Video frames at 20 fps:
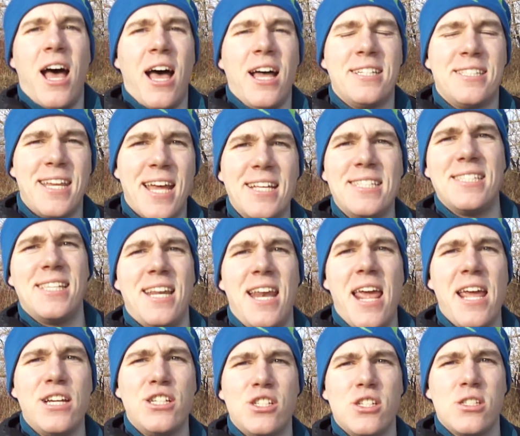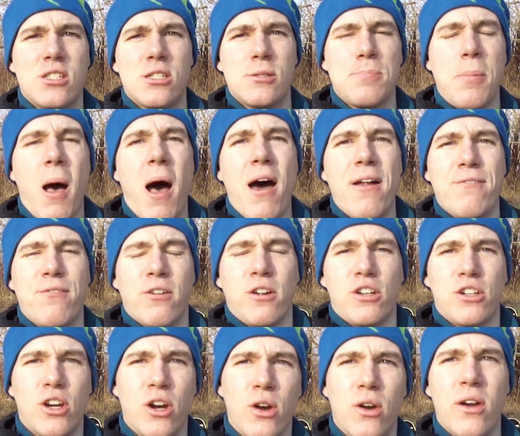a destination spot for
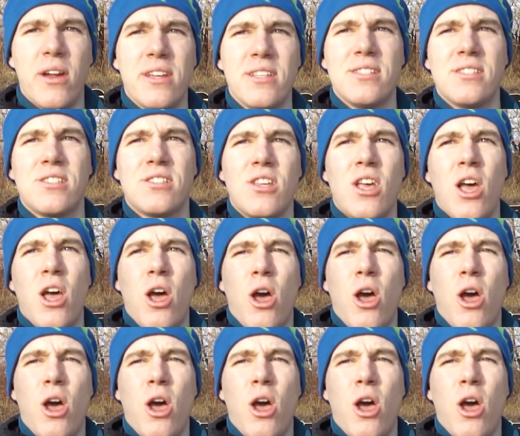tourists